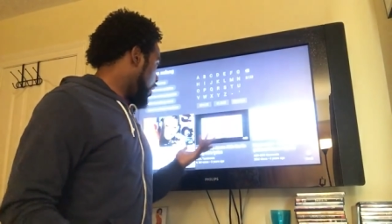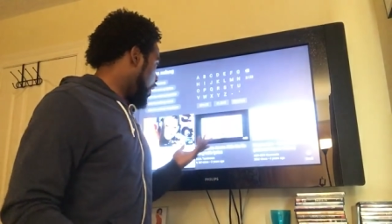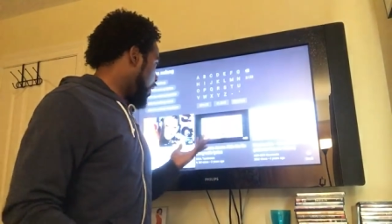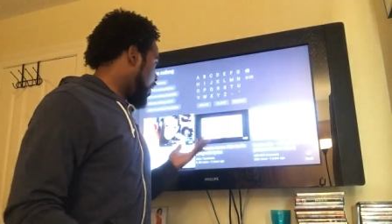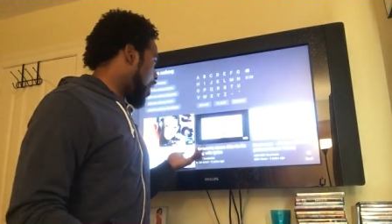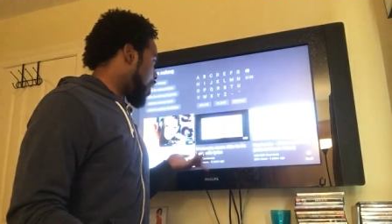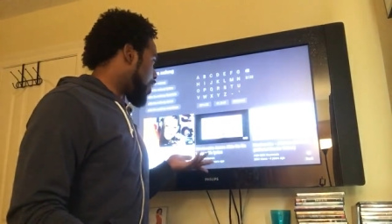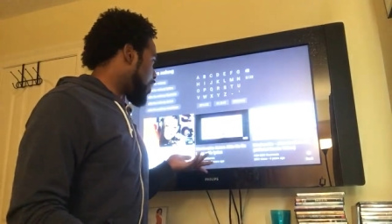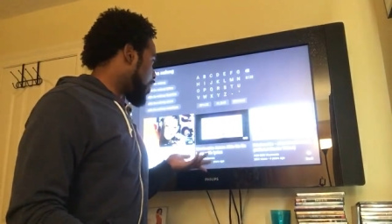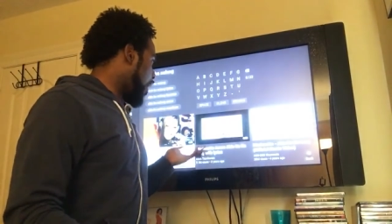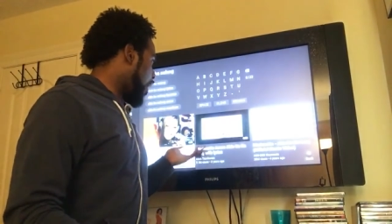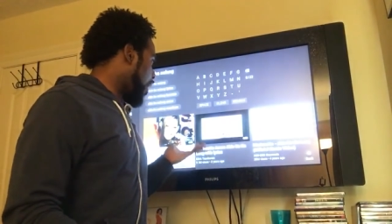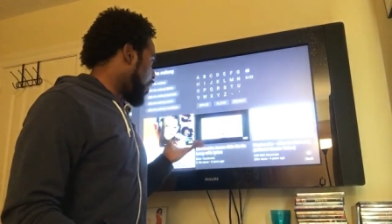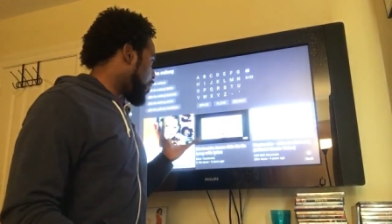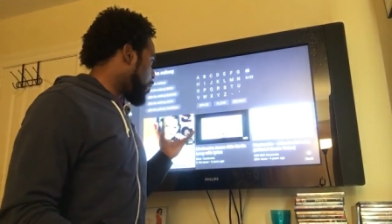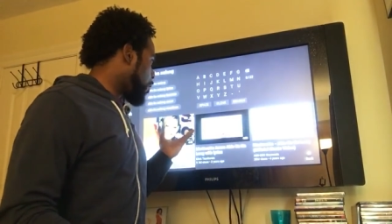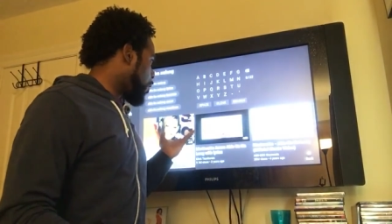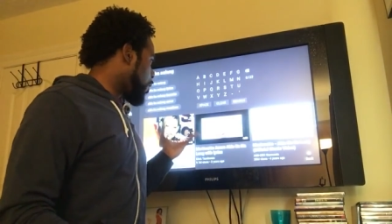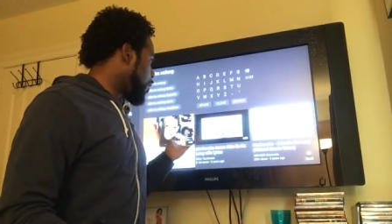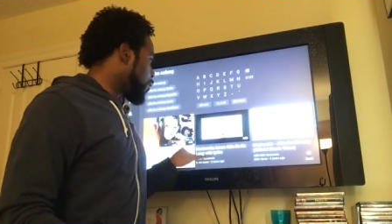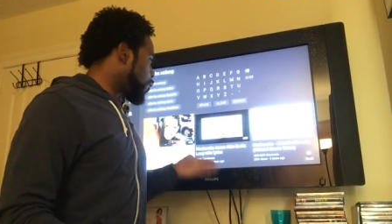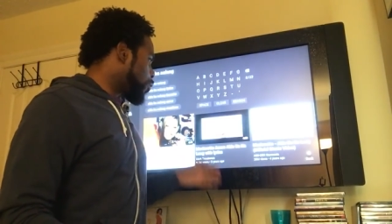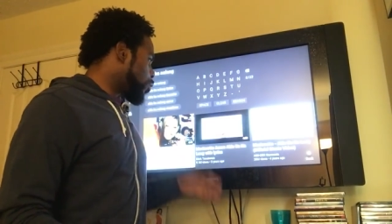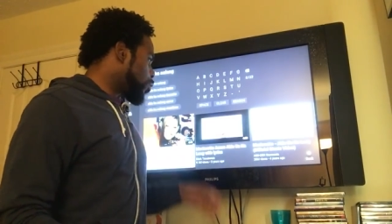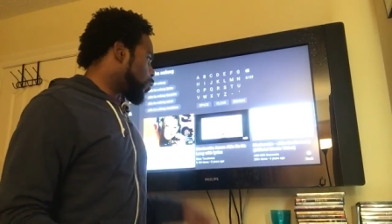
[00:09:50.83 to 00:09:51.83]
and I
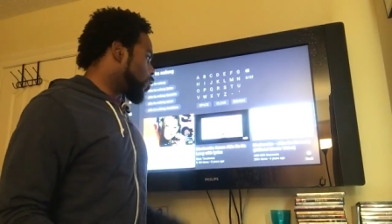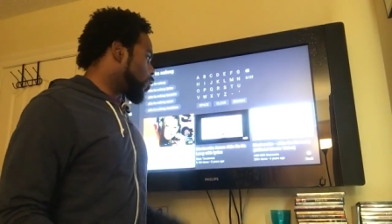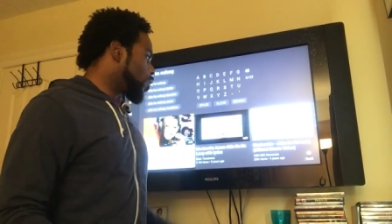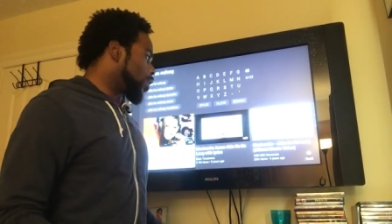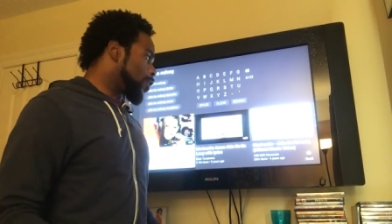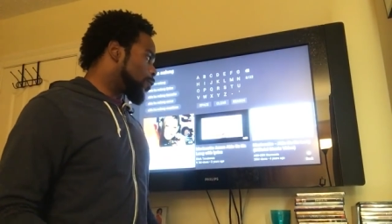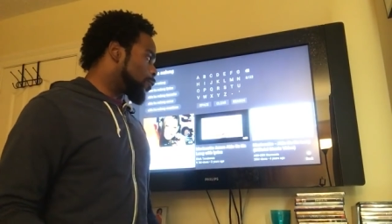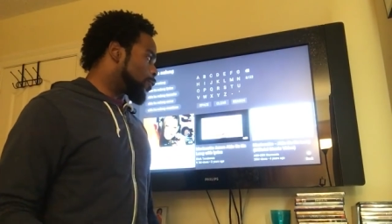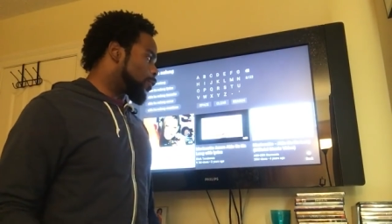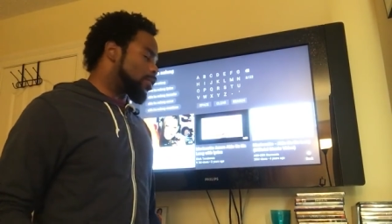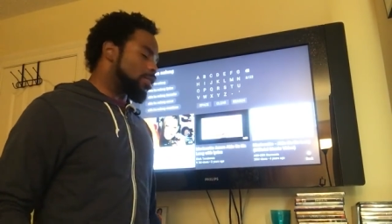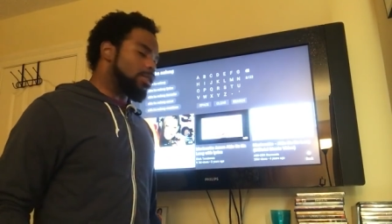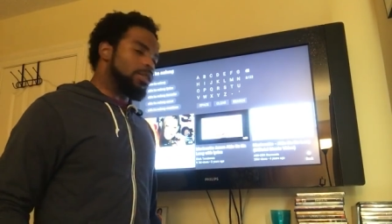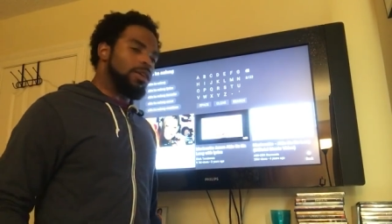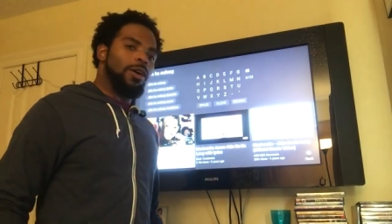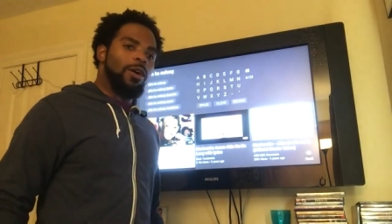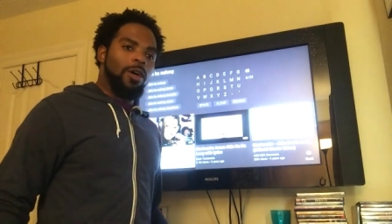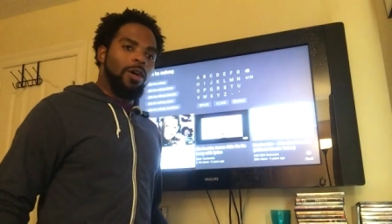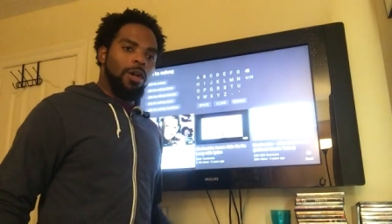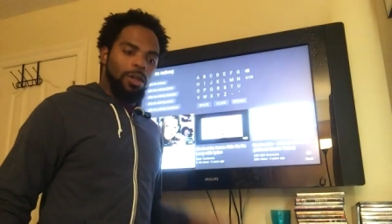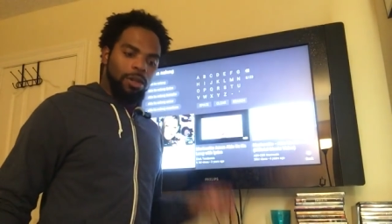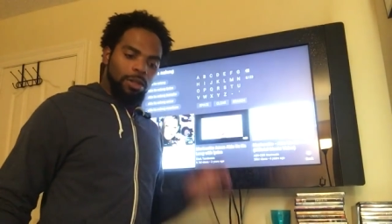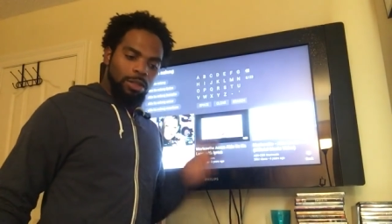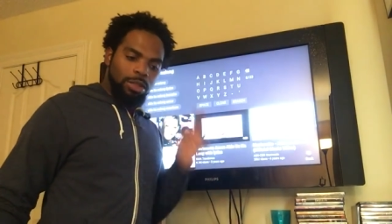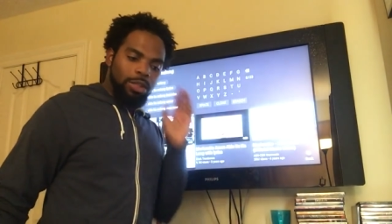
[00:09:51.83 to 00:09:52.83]
thought it was two different
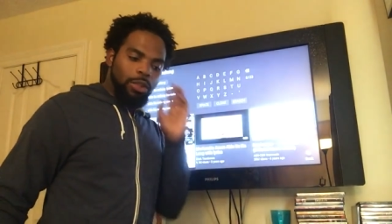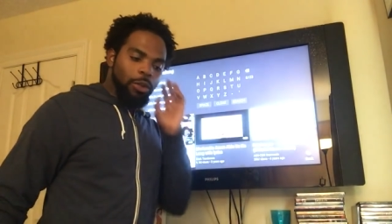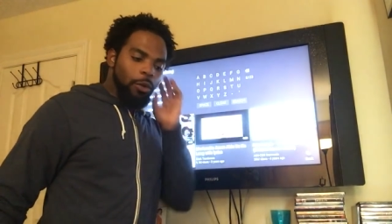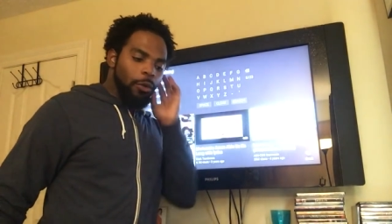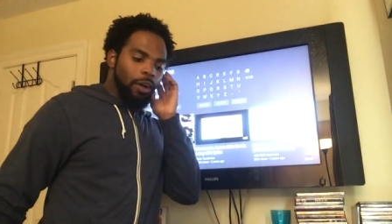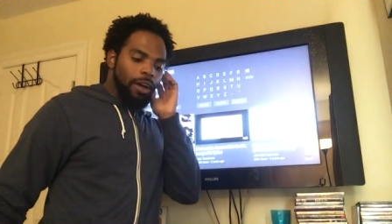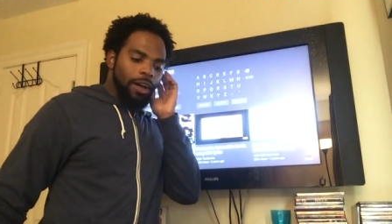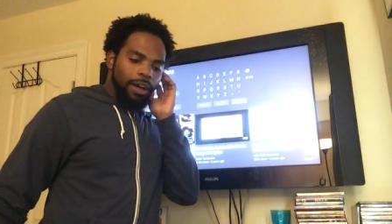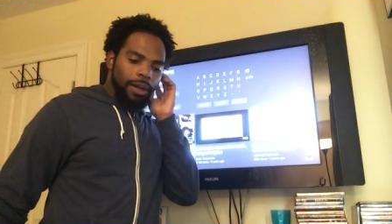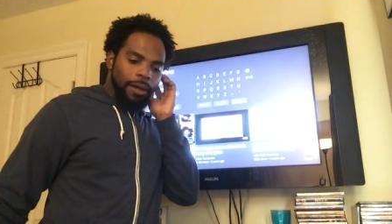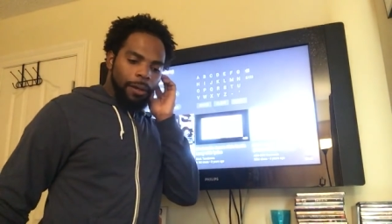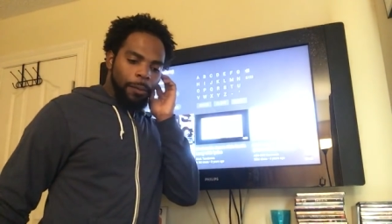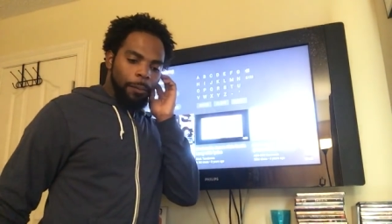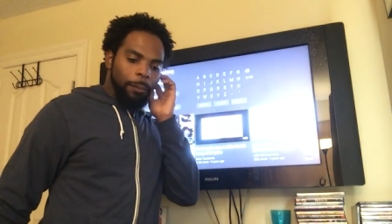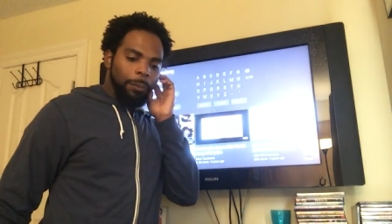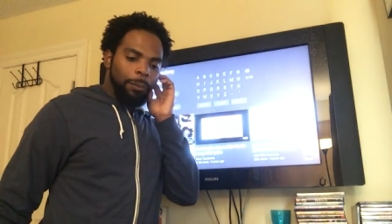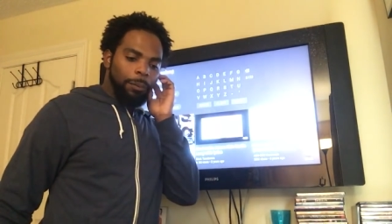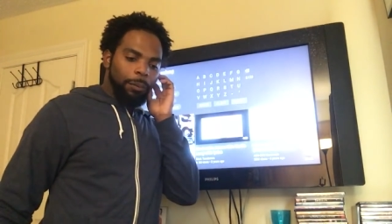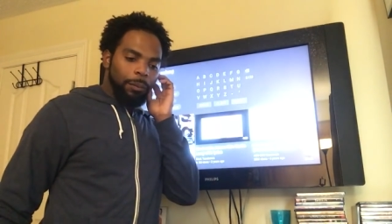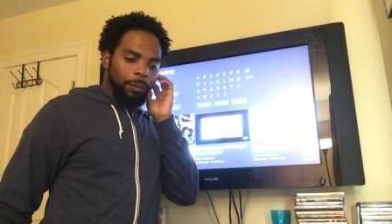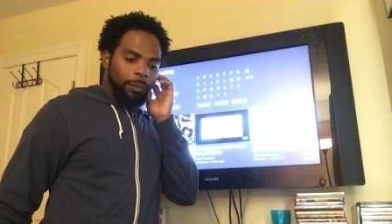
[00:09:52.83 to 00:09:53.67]
songs, so